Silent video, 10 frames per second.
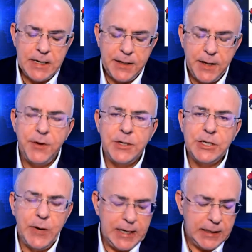another
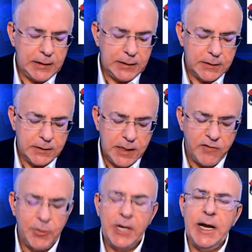tyrannical
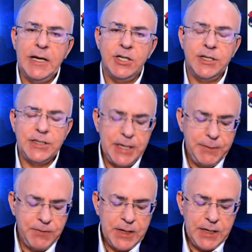government agency.